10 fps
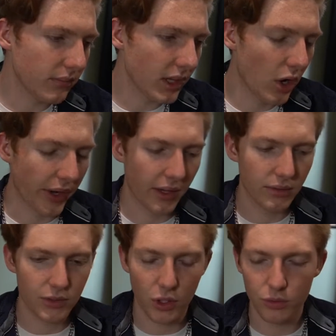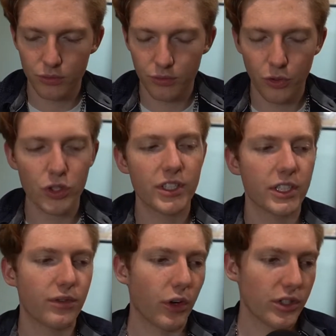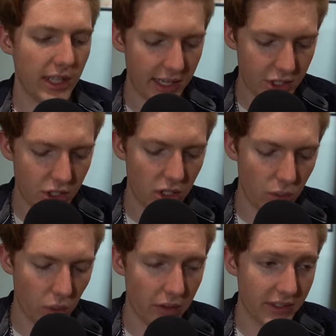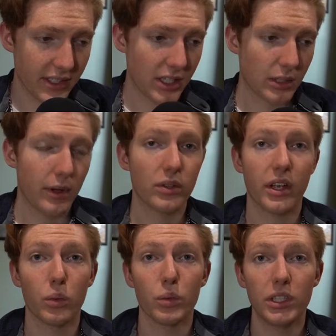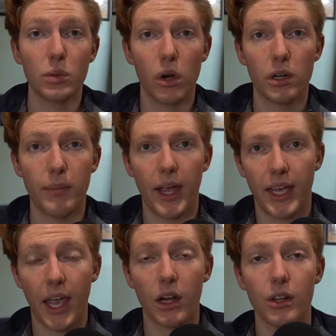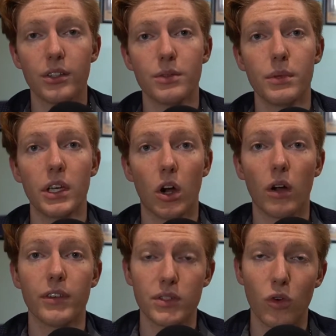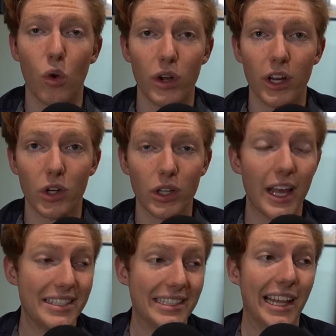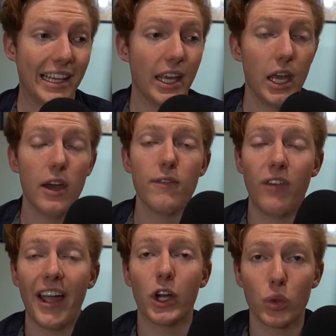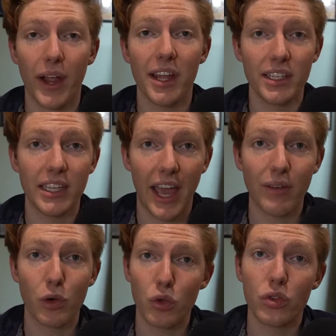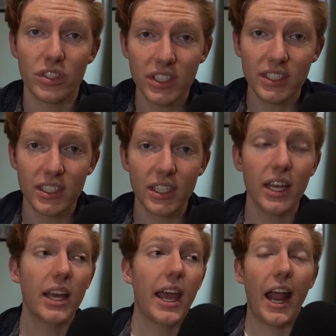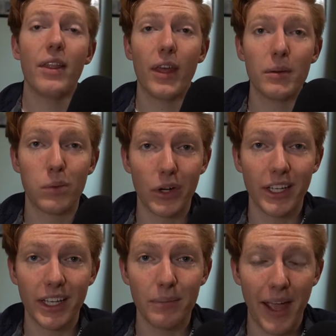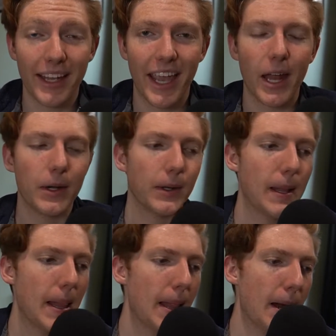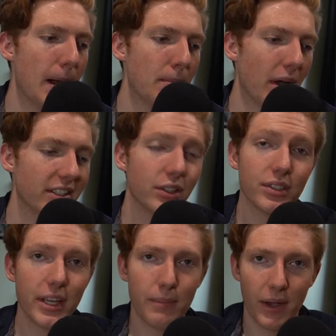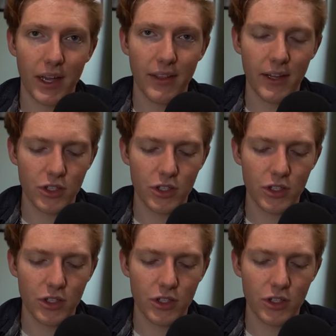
Okay, so first things first. Last year, one of the things I talked about was I really wanted Matt Canada to be our offensive coordinator, as in like fire Randy halfway through the season and then bring in Matt Canada. I still stand by that.